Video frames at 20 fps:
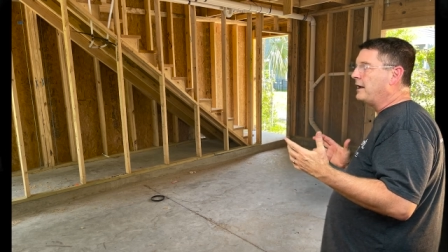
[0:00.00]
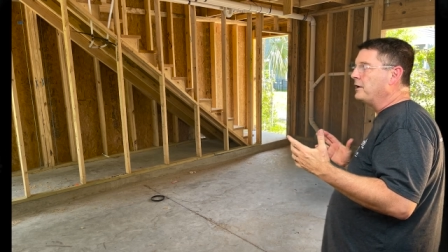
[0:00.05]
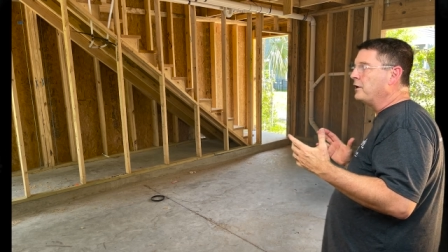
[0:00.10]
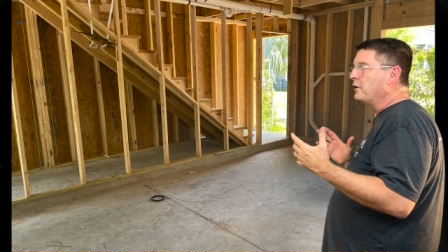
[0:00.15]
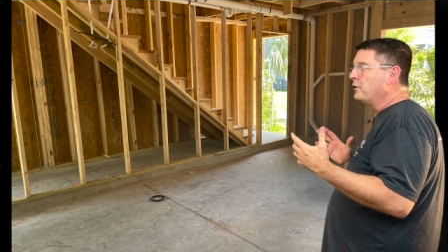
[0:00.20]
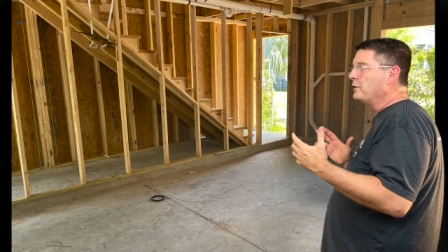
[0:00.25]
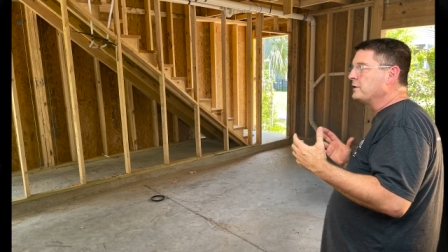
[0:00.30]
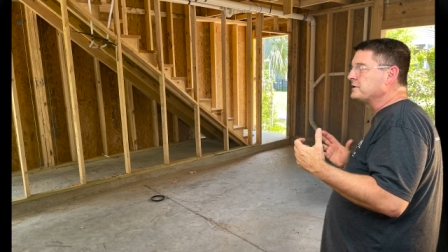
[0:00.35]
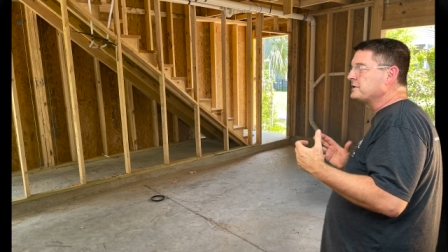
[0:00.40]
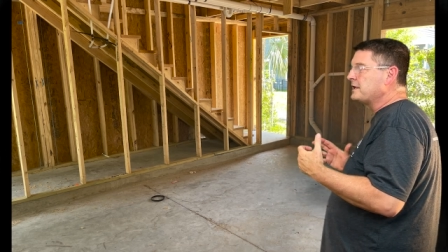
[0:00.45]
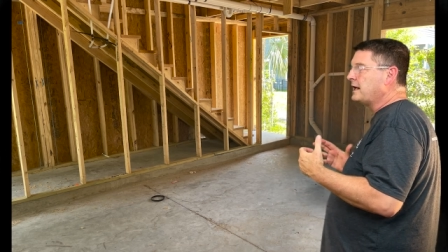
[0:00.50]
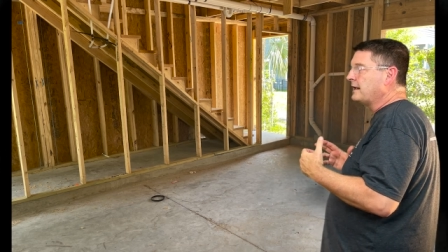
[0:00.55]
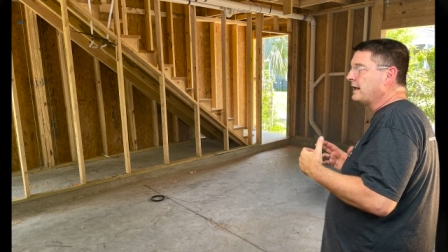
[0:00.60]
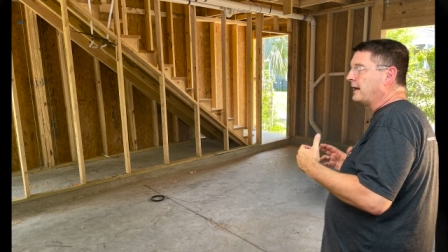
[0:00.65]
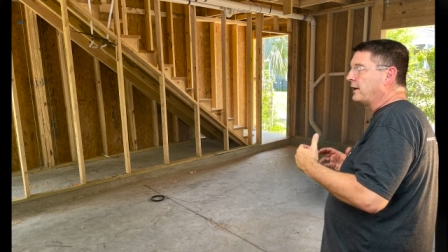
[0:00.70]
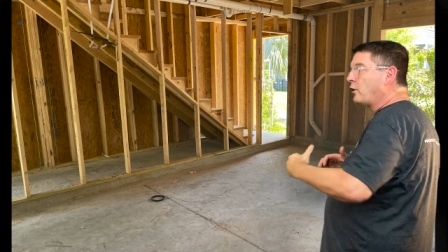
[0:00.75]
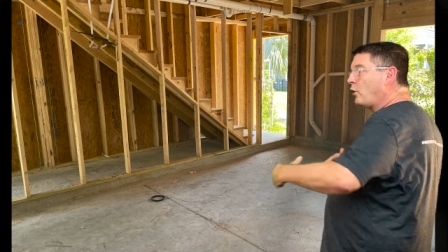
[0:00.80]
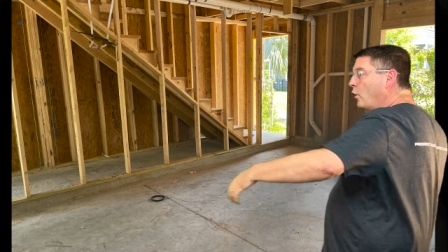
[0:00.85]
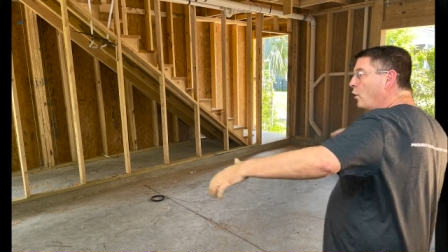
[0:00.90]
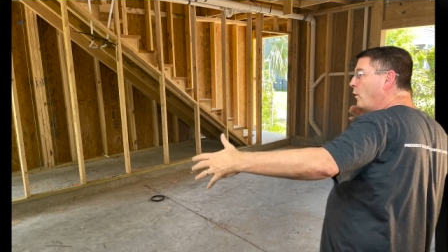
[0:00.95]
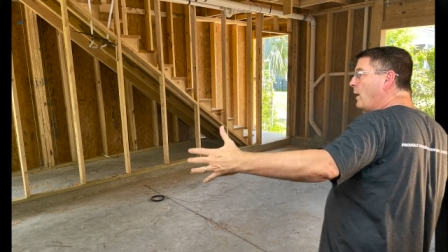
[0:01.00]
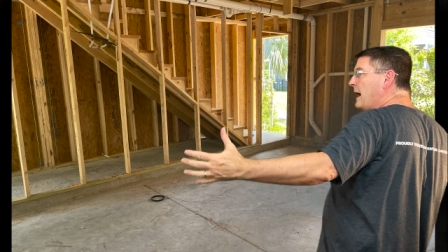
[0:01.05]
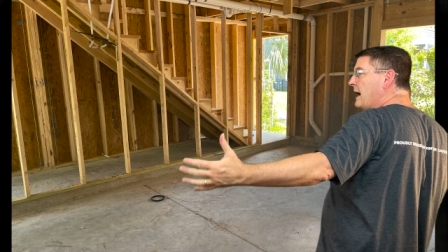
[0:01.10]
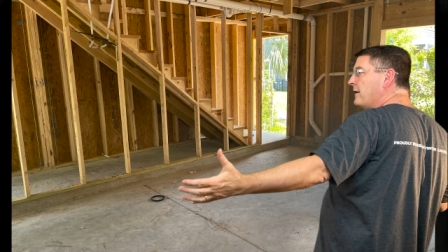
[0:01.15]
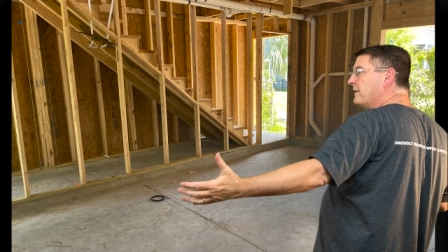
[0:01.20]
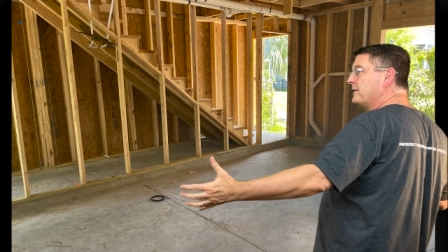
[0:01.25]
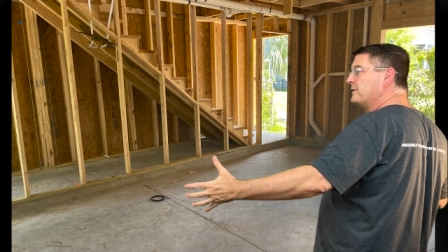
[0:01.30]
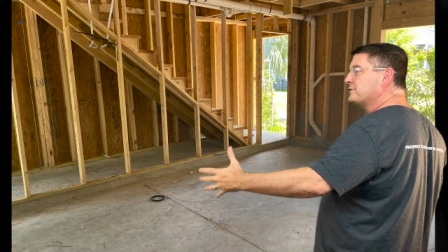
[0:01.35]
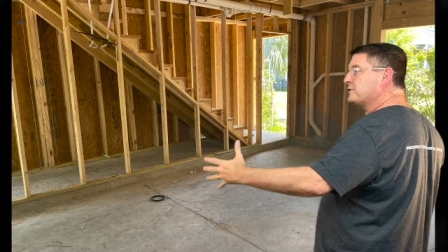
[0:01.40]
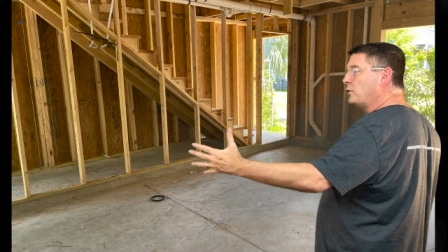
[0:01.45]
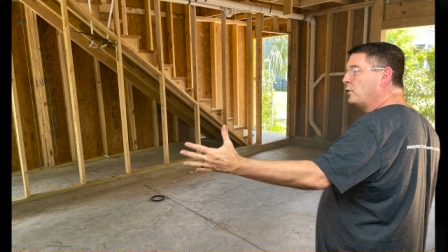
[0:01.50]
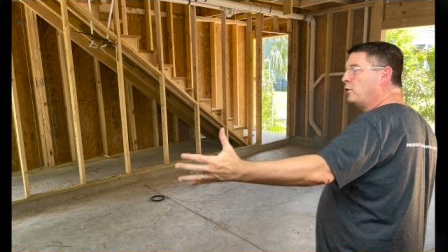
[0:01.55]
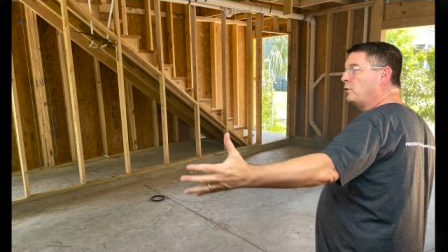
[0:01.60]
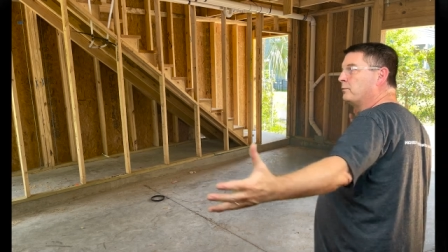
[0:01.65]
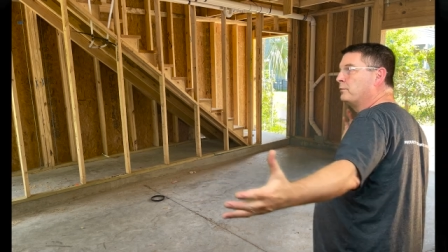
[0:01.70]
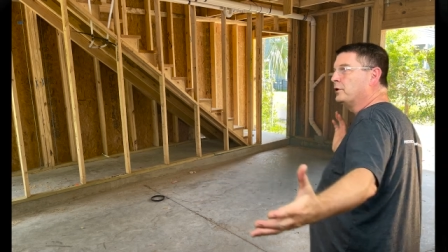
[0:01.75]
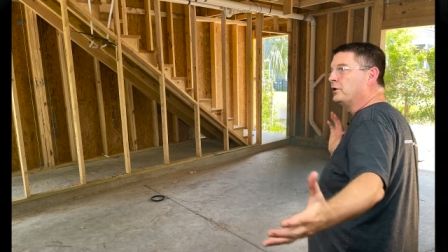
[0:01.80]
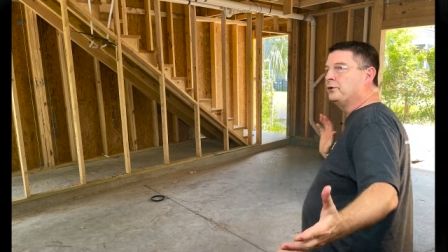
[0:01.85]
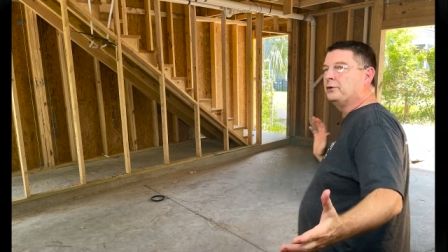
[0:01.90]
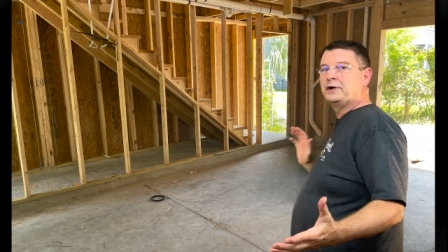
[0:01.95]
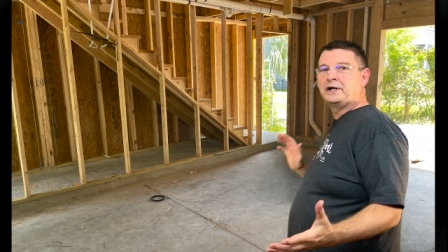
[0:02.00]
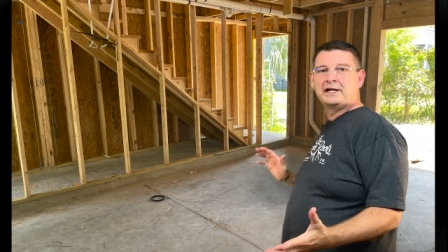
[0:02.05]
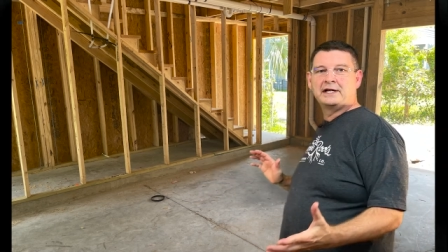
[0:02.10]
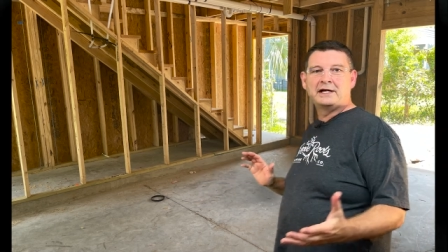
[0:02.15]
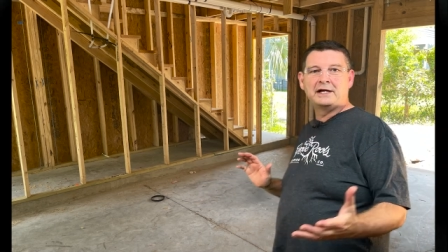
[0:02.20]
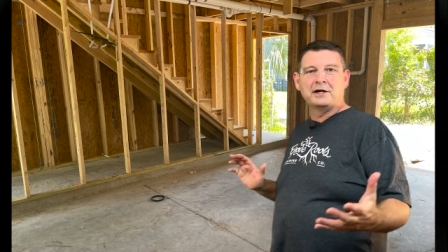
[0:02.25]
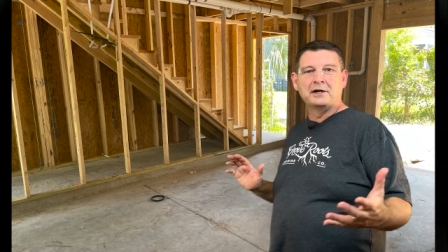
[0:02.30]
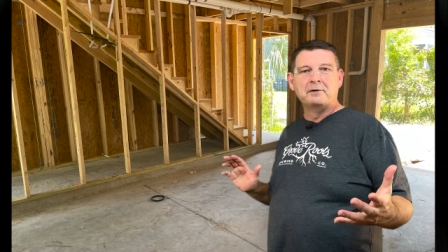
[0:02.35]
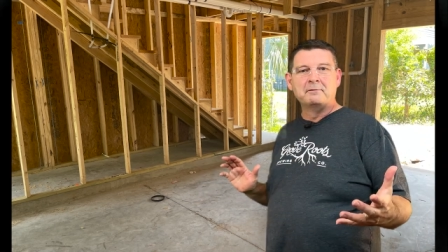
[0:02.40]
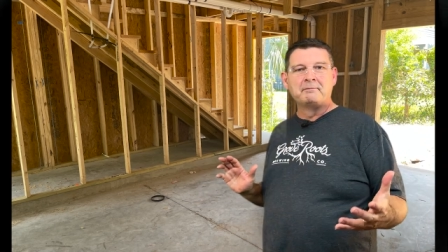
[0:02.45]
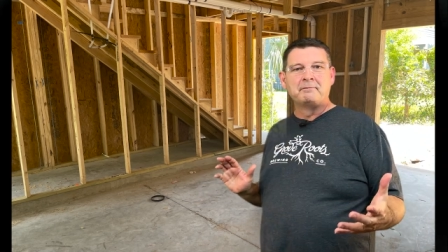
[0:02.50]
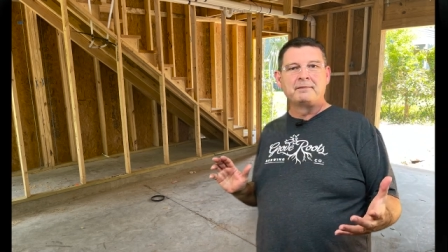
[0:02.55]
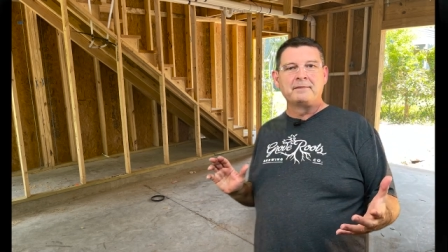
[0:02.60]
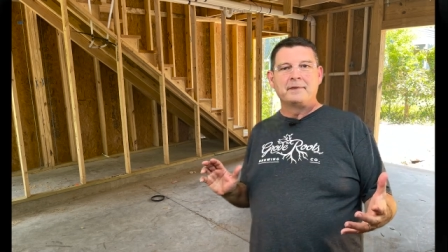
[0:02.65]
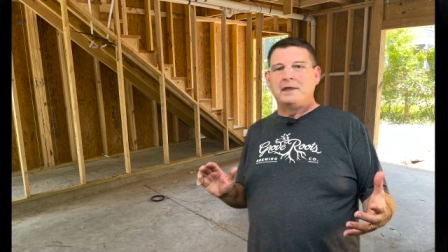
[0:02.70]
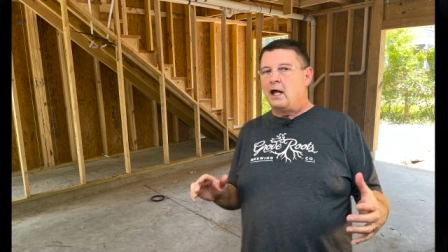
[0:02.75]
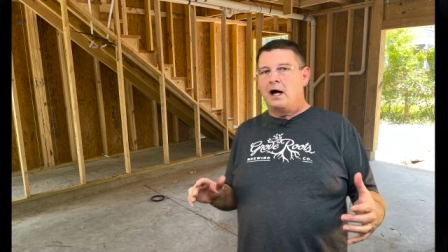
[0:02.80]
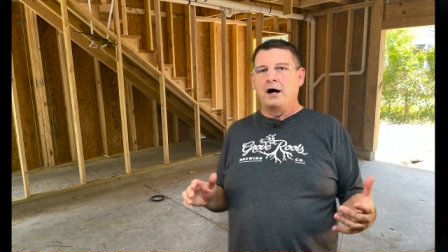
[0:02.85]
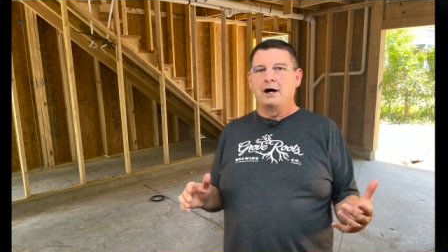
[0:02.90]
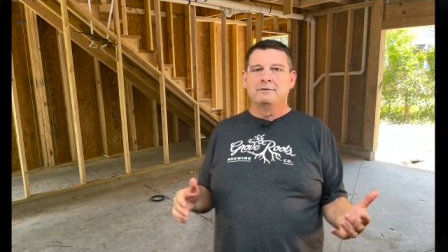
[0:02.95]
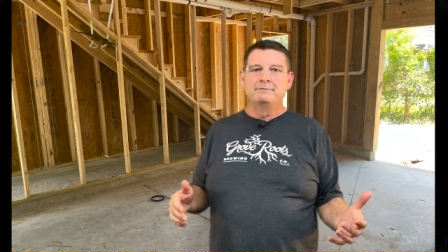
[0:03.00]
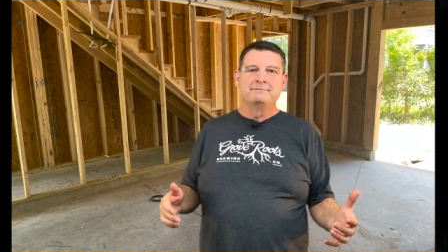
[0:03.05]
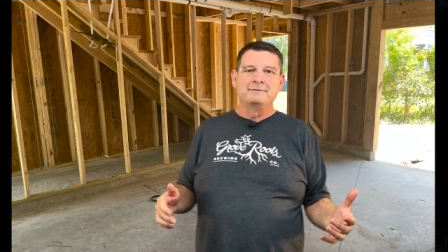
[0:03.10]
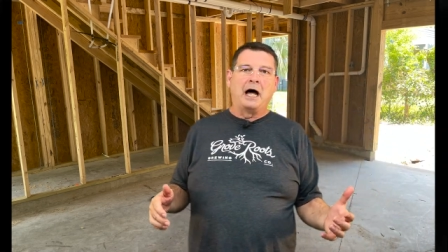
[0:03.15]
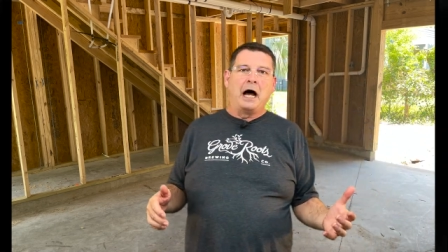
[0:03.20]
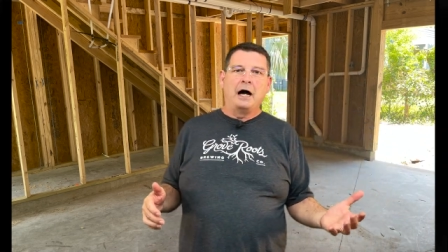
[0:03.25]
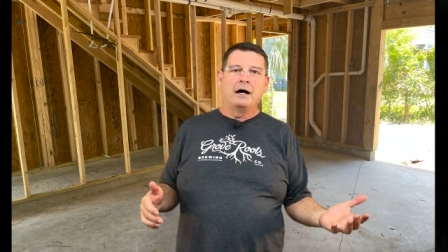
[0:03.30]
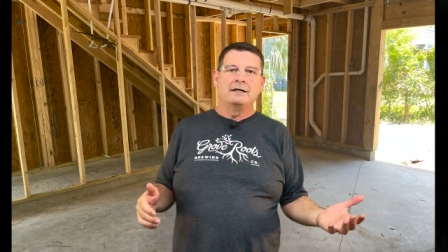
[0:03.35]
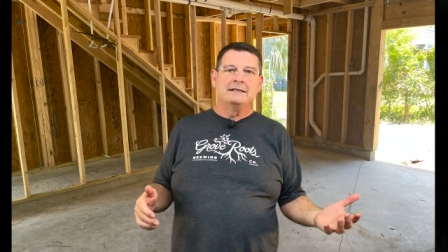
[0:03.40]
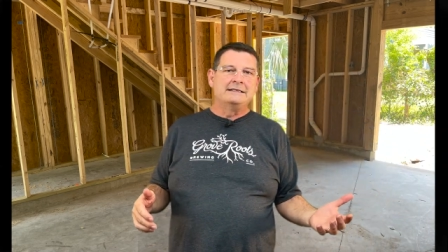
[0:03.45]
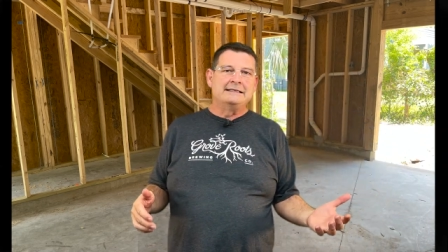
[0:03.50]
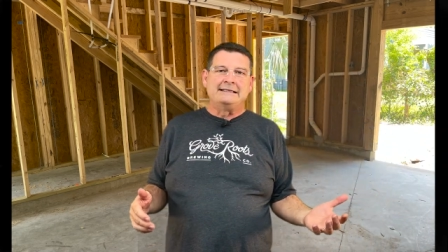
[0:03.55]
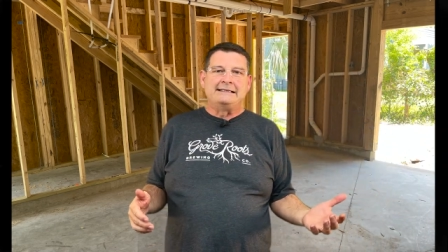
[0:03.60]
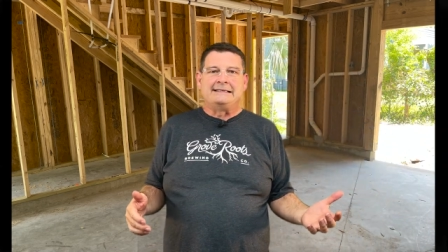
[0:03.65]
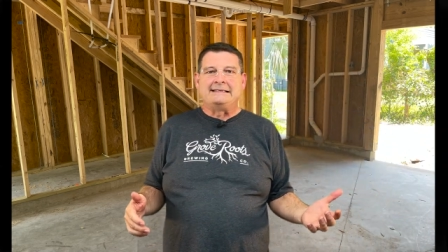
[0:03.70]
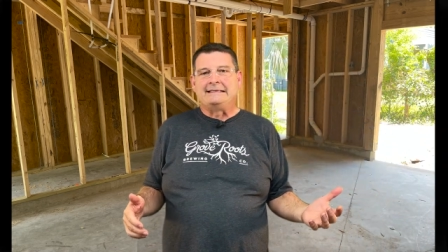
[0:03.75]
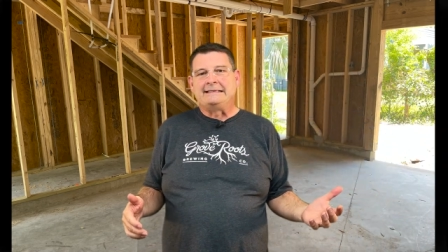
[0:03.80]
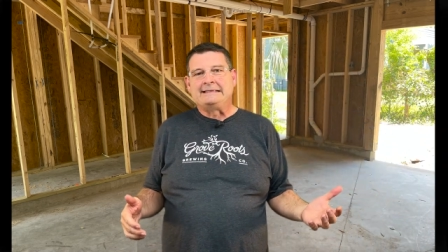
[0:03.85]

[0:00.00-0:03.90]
I know it's not like, oh wow, there's a whole brewery in here. No, no, it's